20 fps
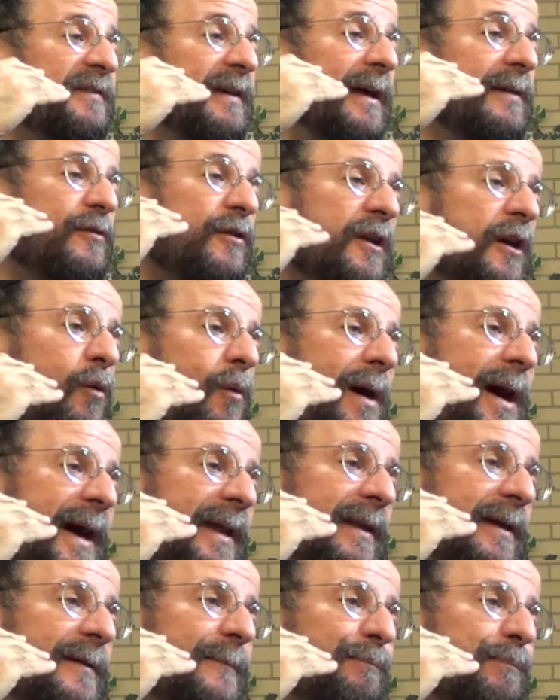said, you know
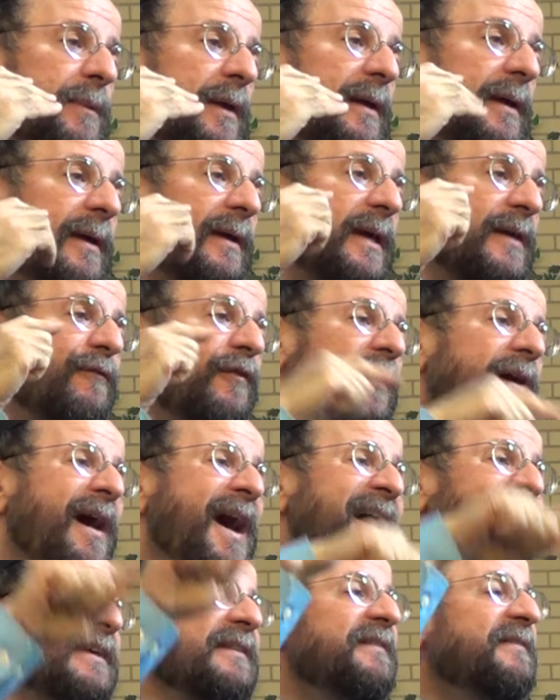what? If
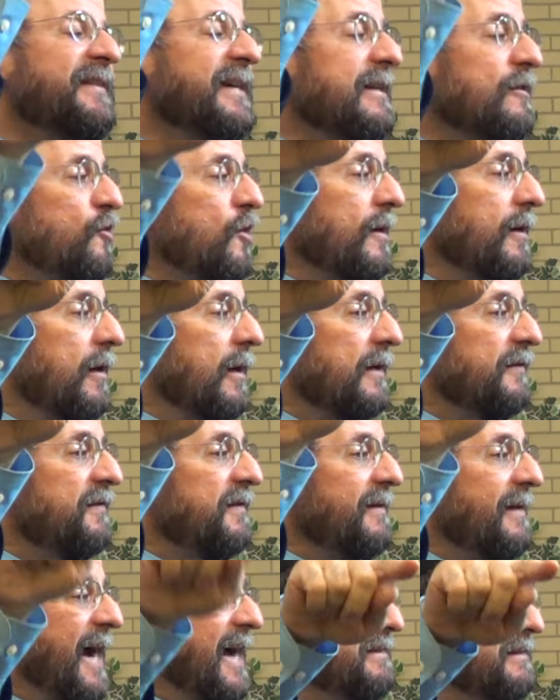God is teaching
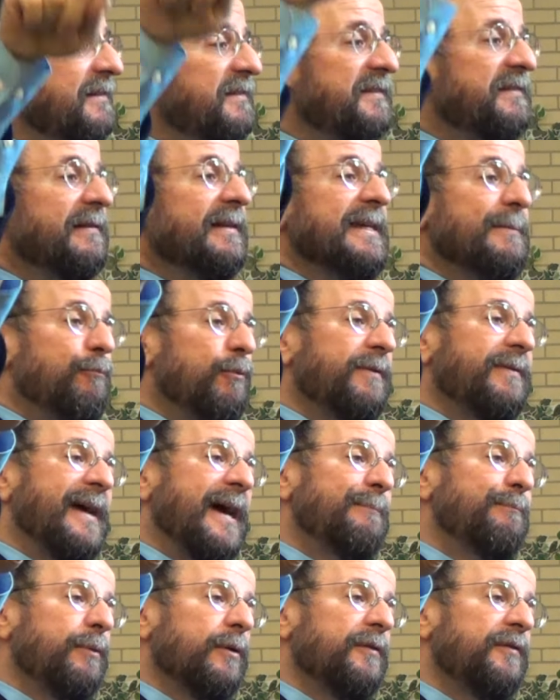us not to sleep with
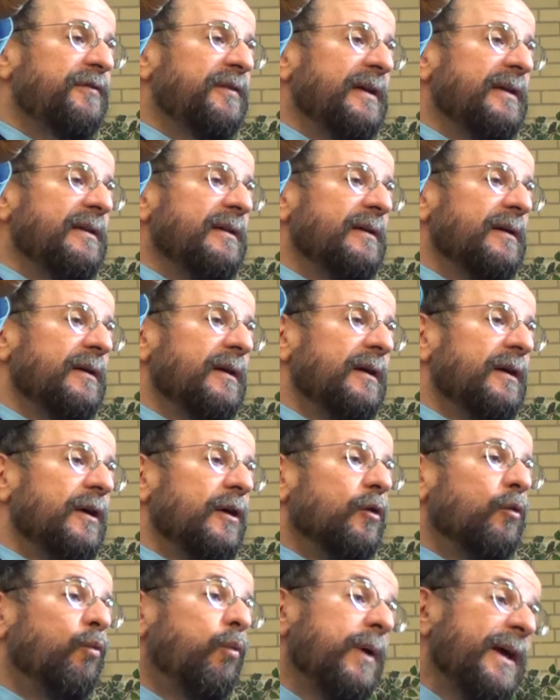that person,
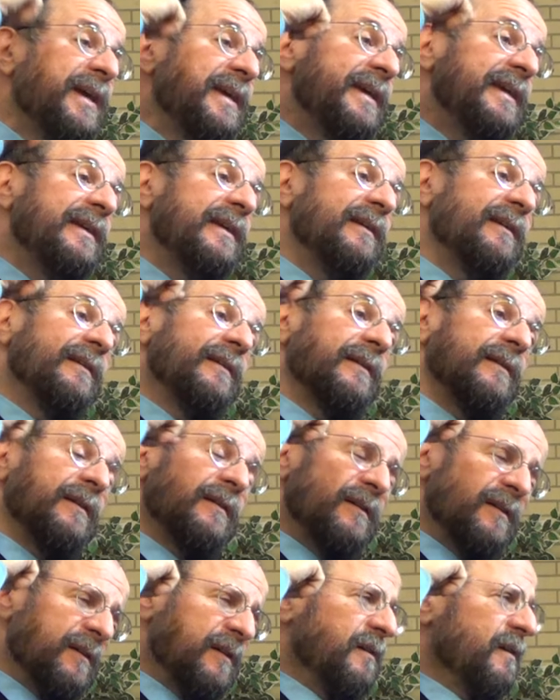we
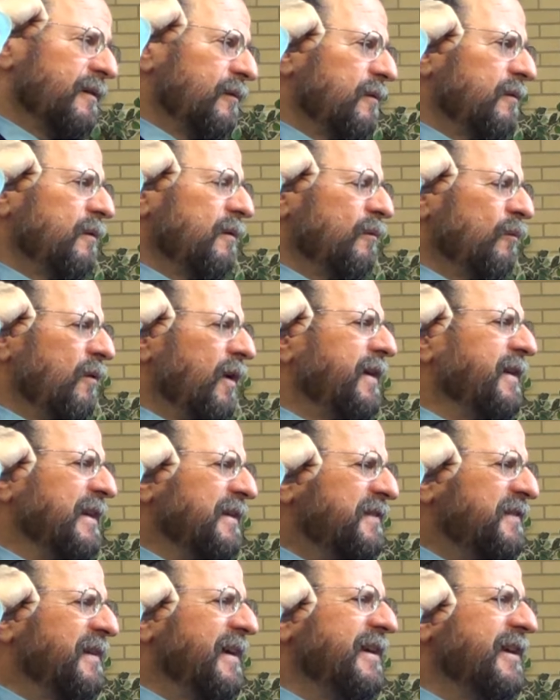are going
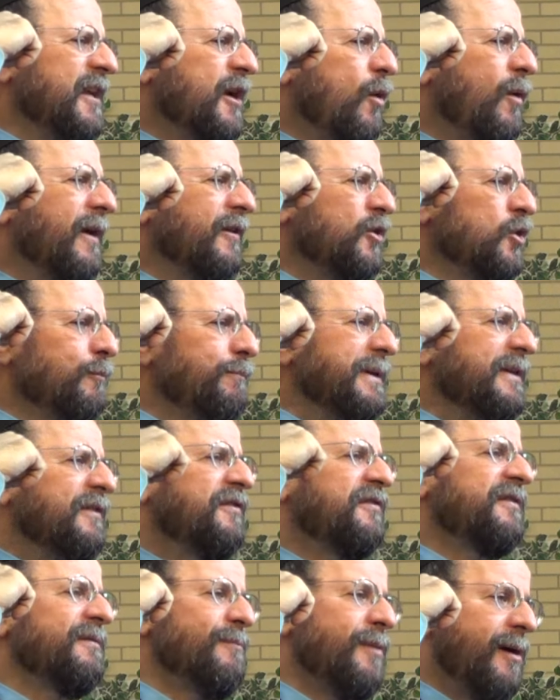to say, you know what, you'd be
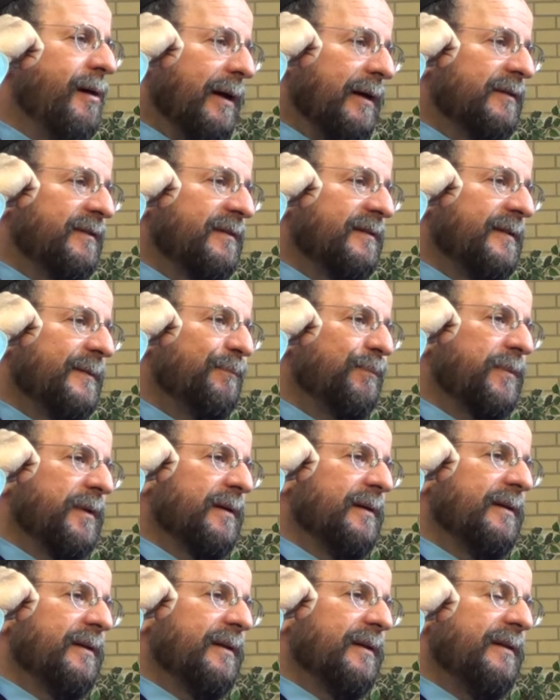smart
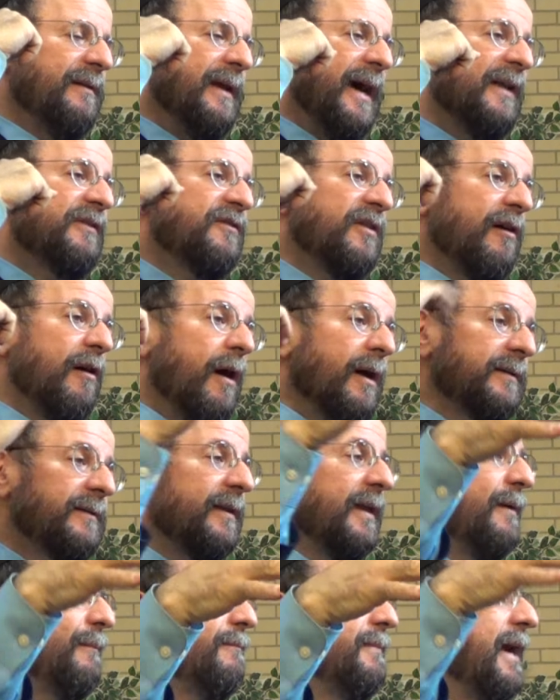not to hug
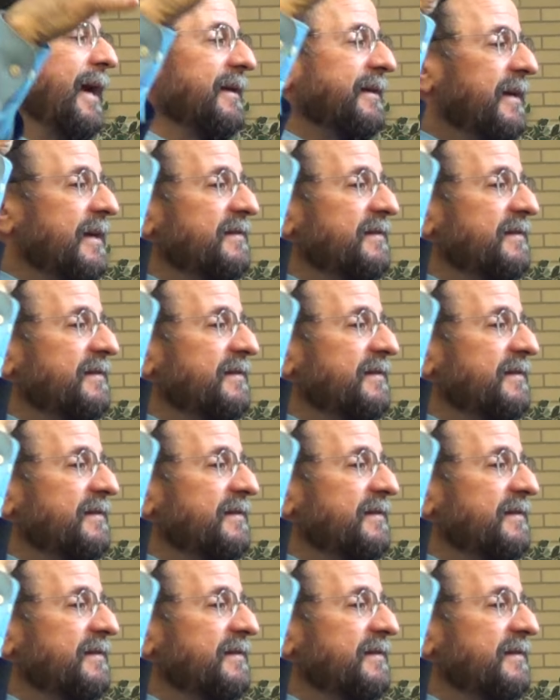them and